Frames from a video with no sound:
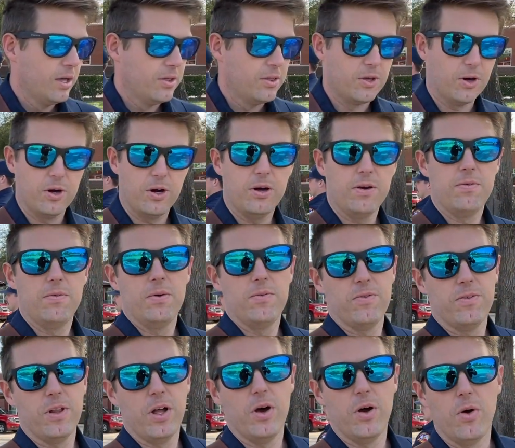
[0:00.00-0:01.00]
Third
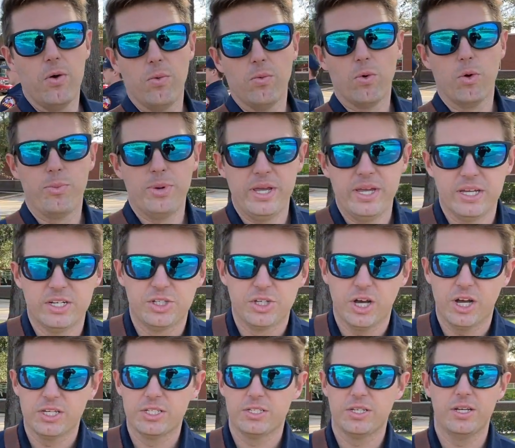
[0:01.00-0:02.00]
flow will be
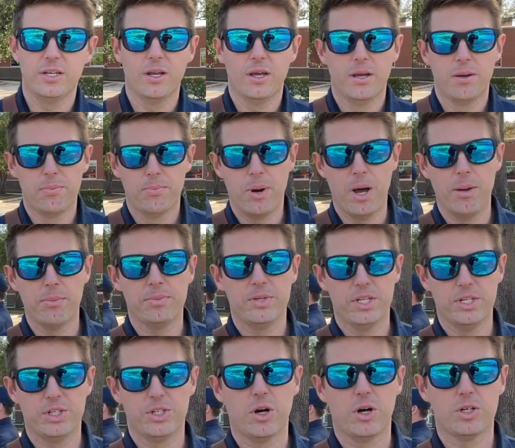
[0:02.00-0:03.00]
adjusted pump
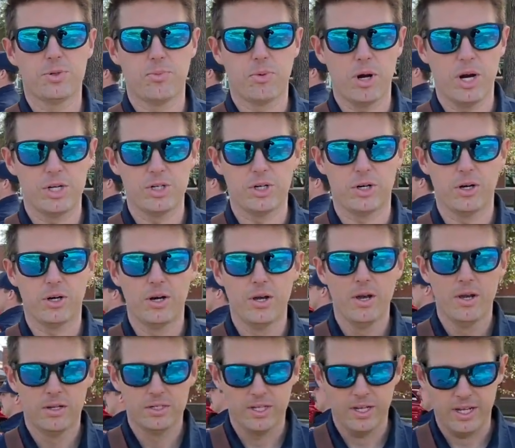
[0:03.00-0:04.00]
discharge pressure
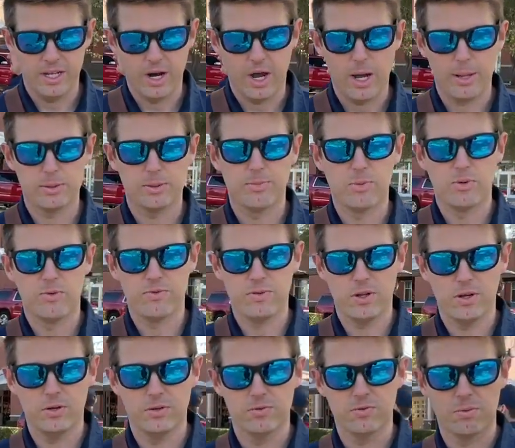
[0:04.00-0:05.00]
to get optimal
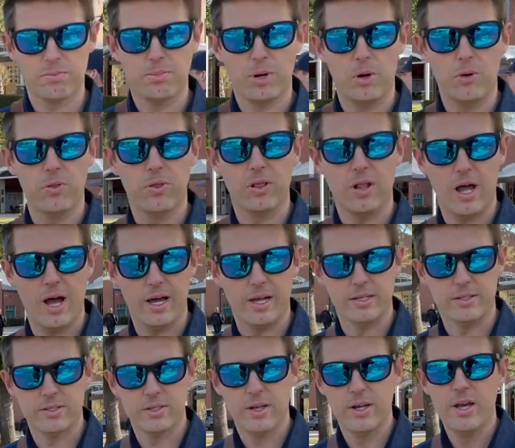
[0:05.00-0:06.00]
flows from both
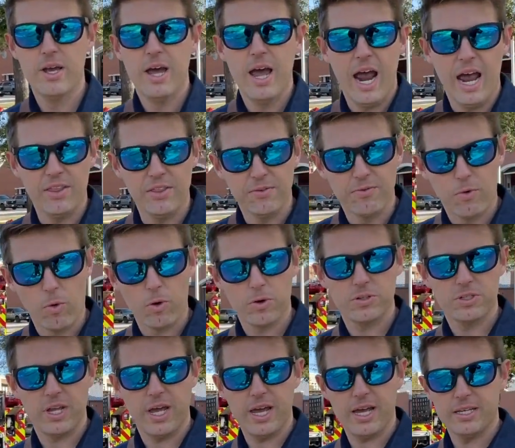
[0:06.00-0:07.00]
lines. And the
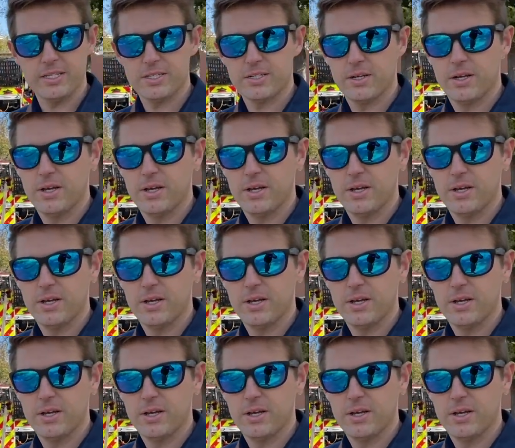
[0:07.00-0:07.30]
fourth test